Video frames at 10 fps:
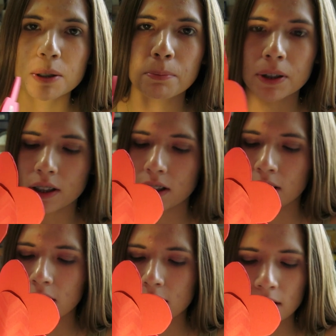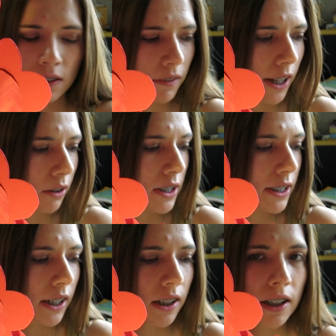to put the sunflowers
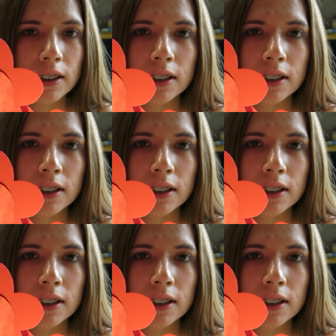I got.